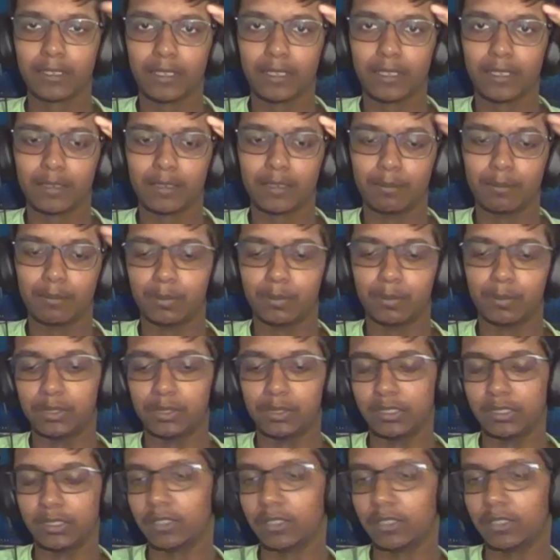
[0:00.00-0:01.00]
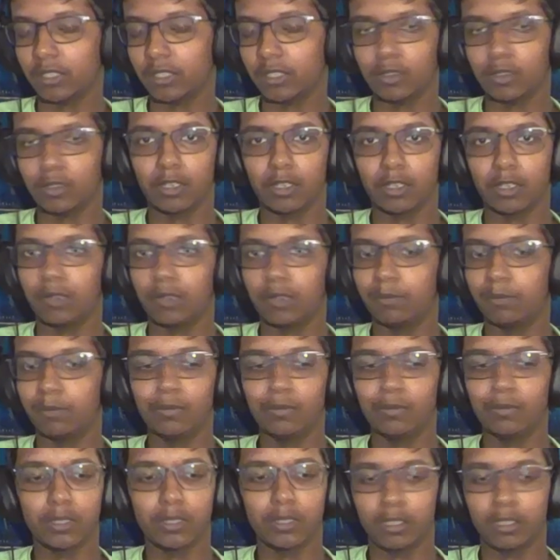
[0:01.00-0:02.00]
Please get your
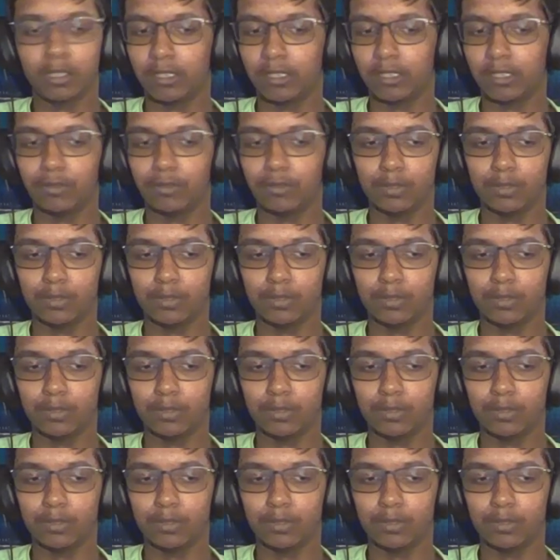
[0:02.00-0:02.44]
180 free pulls,